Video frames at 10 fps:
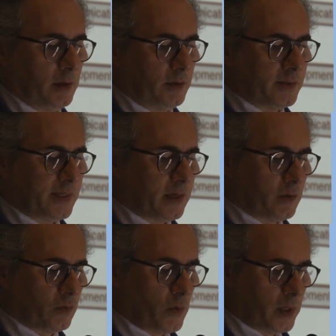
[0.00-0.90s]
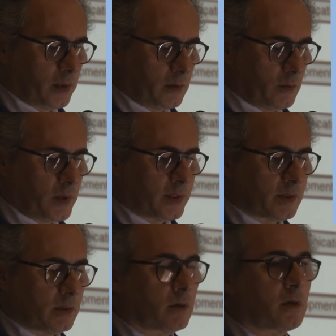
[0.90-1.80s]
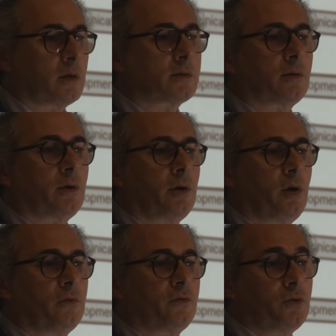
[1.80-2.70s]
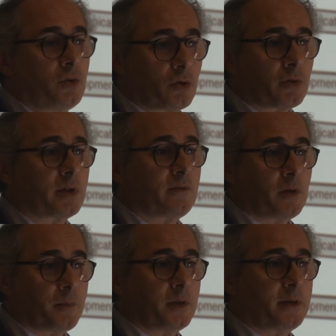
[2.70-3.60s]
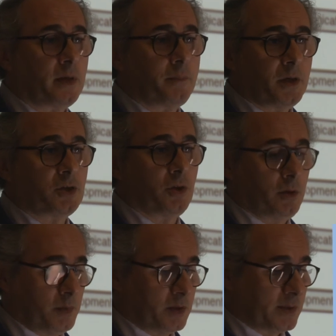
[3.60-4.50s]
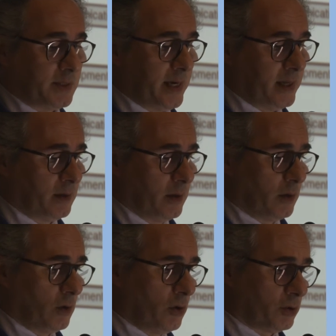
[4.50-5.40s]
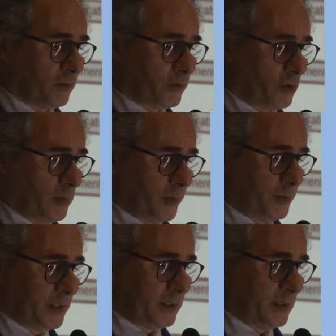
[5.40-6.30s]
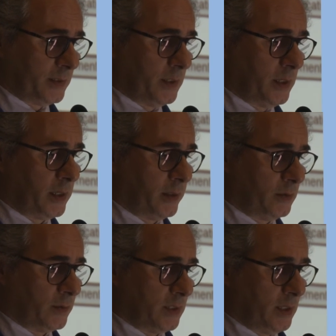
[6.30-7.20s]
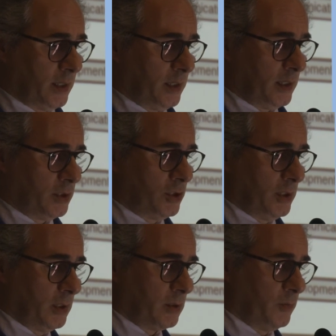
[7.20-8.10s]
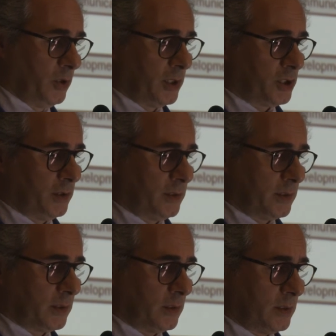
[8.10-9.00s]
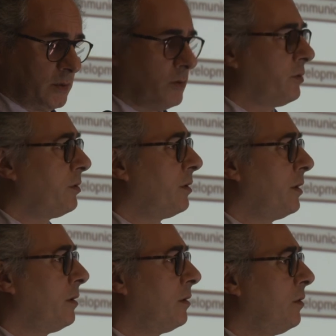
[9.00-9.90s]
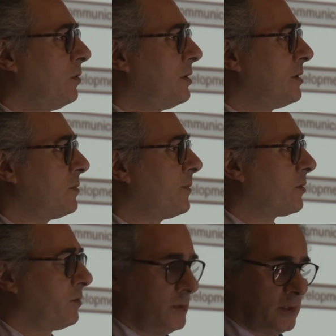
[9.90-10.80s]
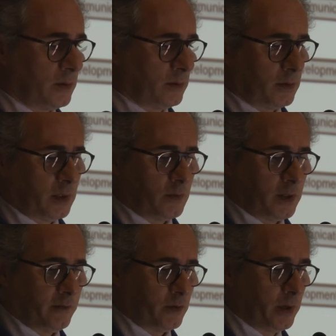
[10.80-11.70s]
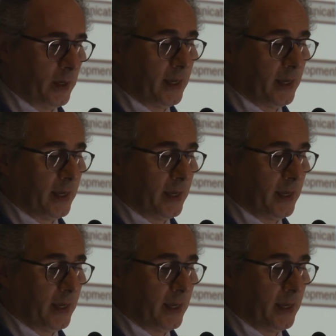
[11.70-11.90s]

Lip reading: The second one was a cluster of neurodevelopmental patients because they had a lot of comorbidities here. You see ADHD, communication disorder, autism spectrum disorder, and whatever.